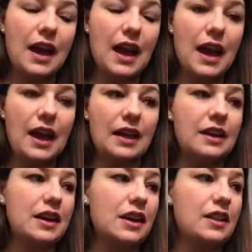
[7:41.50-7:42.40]

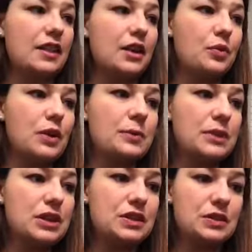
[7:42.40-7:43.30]
And then what I'm
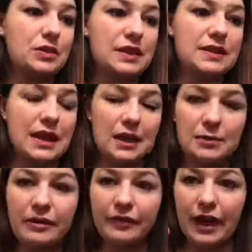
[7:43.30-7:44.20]
going to do is take
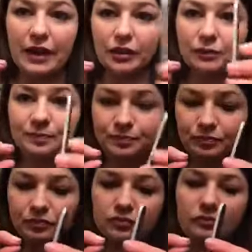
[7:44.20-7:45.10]
my file,
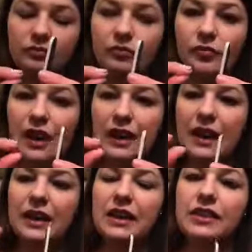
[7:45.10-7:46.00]
and
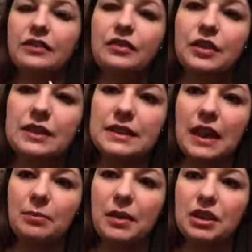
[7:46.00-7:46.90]
you can see
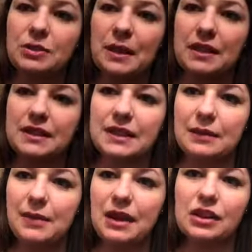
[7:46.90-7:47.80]
I pinch my
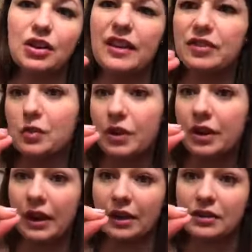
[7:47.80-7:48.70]
skin back a little. I have
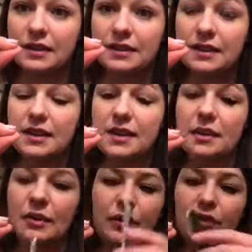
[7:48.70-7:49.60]
shorter nails.
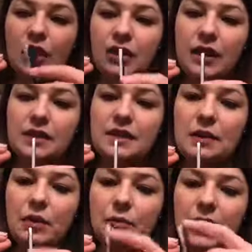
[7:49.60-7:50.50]
If you have longer nails,
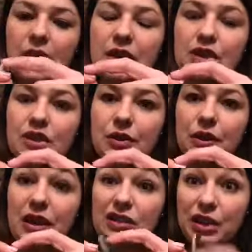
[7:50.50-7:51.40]
that won't be an issue,
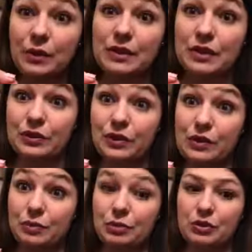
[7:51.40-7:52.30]
and I'll show you what to do for
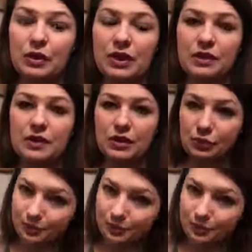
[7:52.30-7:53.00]
super short nails too.